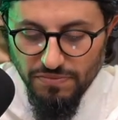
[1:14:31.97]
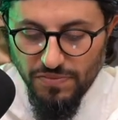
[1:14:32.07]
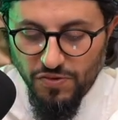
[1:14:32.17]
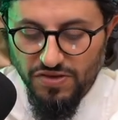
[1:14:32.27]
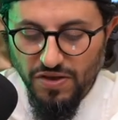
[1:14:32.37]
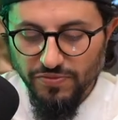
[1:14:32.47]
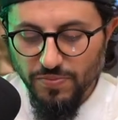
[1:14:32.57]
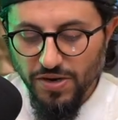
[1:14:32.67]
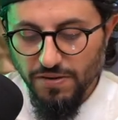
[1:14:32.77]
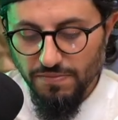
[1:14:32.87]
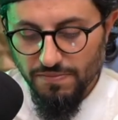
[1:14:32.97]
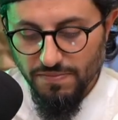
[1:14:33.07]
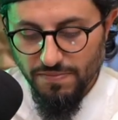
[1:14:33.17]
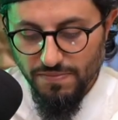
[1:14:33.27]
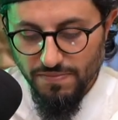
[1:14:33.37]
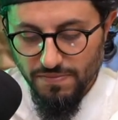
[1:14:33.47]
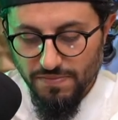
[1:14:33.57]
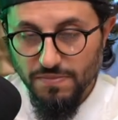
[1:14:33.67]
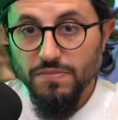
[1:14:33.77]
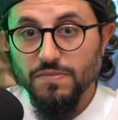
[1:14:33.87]
You save your money.
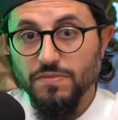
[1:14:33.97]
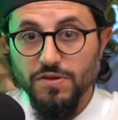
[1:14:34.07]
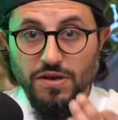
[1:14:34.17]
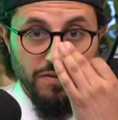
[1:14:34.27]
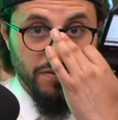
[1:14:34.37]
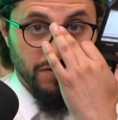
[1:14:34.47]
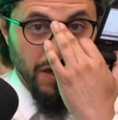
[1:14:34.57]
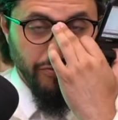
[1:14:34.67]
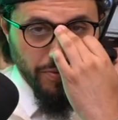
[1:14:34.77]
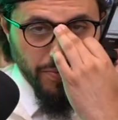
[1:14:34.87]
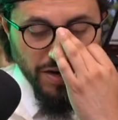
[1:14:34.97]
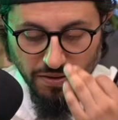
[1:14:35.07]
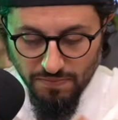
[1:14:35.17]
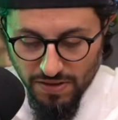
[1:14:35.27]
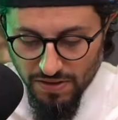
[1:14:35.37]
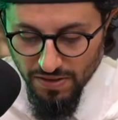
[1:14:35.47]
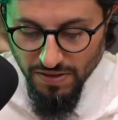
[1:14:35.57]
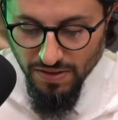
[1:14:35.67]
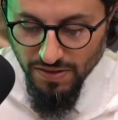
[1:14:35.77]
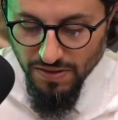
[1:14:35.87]
Okay? Save your money
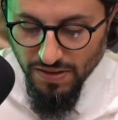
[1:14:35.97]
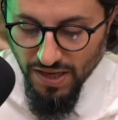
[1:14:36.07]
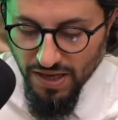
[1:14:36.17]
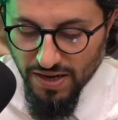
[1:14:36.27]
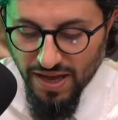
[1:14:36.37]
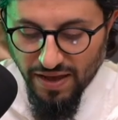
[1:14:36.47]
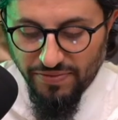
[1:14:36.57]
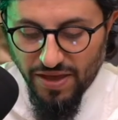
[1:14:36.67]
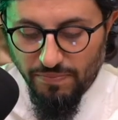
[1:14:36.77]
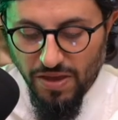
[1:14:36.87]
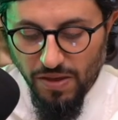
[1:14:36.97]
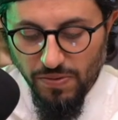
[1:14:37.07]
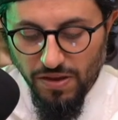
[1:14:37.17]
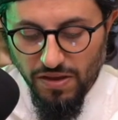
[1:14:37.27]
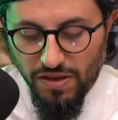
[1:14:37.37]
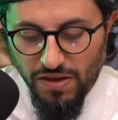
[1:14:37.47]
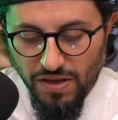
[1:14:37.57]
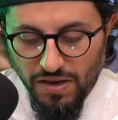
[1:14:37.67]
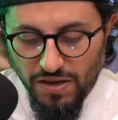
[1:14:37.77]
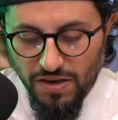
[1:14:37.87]
and have that maybe
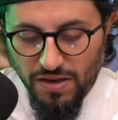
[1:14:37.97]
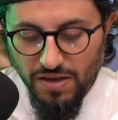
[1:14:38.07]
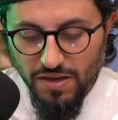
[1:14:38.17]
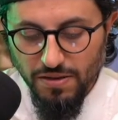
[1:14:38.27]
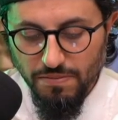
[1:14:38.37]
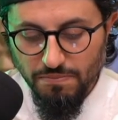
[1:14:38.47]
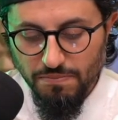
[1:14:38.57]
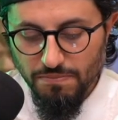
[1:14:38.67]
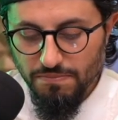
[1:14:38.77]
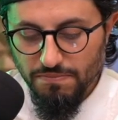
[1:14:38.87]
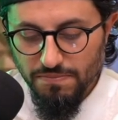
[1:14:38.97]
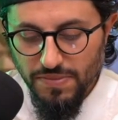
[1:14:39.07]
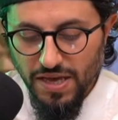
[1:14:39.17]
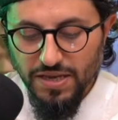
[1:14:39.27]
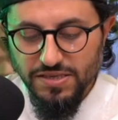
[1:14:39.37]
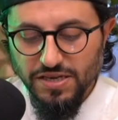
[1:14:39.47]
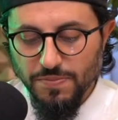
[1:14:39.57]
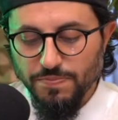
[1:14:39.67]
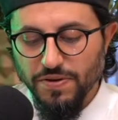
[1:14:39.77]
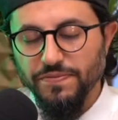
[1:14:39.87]
in any
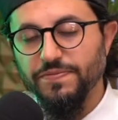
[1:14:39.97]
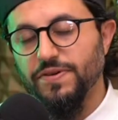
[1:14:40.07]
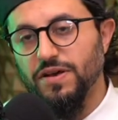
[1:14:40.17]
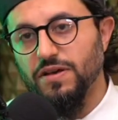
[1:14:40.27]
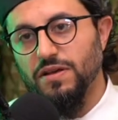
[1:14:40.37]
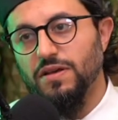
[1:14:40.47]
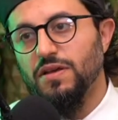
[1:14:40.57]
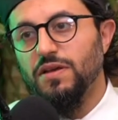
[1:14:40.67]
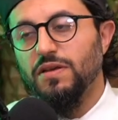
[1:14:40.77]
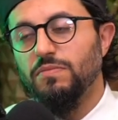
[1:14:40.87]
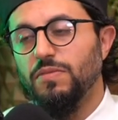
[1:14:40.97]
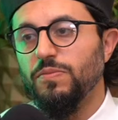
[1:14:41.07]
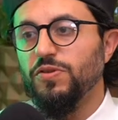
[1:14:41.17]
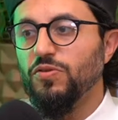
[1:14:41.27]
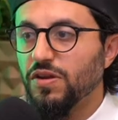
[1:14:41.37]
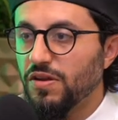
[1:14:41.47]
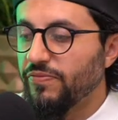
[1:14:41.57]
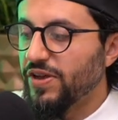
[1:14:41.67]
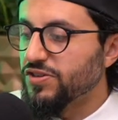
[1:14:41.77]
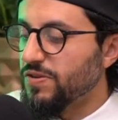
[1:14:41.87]
type of, maybe you can
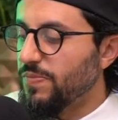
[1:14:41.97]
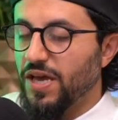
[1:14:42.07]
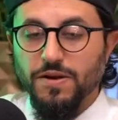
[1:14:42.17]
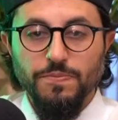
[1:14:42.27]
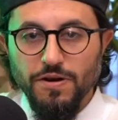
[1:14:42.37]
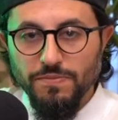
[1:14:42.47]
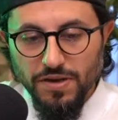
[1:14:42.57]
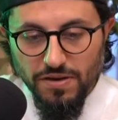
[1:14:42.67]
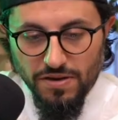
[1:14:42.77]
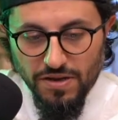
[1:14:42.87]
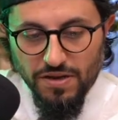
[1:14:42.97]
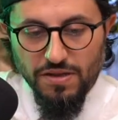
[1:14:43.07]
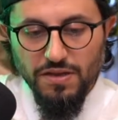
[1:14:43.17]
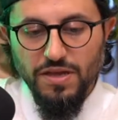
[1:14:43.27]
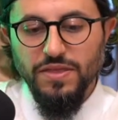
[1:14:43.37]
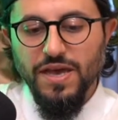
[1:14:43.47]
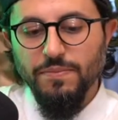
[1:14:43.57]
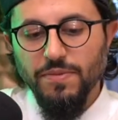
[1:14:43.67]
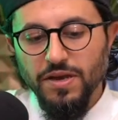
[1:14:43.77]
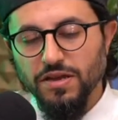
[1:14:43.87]
eventually buy an apartment, and
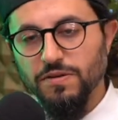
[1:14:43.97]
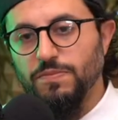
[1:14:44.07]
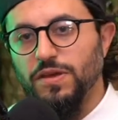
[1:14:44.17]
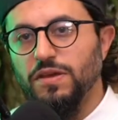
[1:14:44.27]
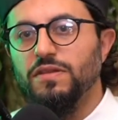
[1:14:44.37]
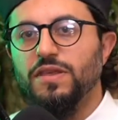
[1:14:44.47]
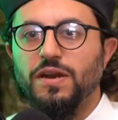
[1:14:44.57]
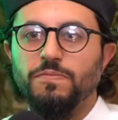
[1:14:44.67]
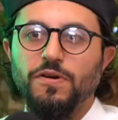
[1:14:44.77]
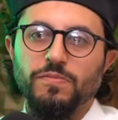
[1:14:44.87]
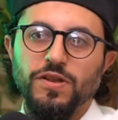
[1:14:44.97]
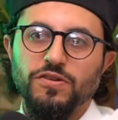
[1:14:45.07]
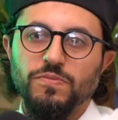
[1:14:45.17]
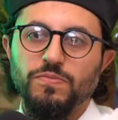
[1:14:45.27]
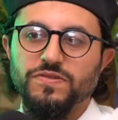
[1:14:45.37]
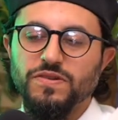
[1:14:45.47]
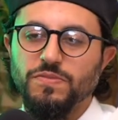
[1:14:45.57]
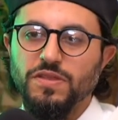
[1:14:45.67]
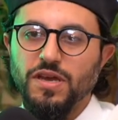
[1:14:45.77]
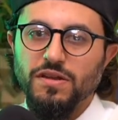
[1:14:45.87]
that money could be, that apartment could be
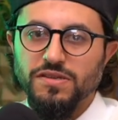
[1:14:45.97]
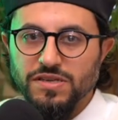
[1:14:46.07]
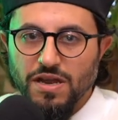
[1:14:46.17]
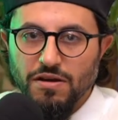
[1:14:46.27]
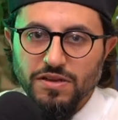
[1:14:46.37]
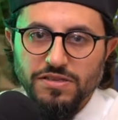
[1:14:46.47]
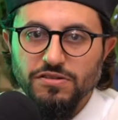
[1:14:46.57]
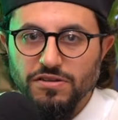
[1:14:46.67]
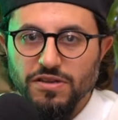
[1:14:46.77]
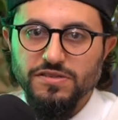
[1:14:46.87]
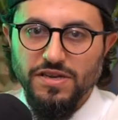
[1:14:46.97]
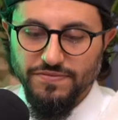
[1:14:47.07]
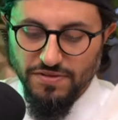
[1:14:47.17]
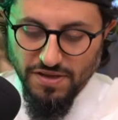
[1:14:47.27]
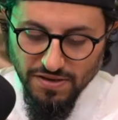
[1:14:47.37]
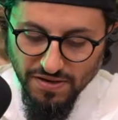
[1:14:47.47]
something that is inherited to your kids after that.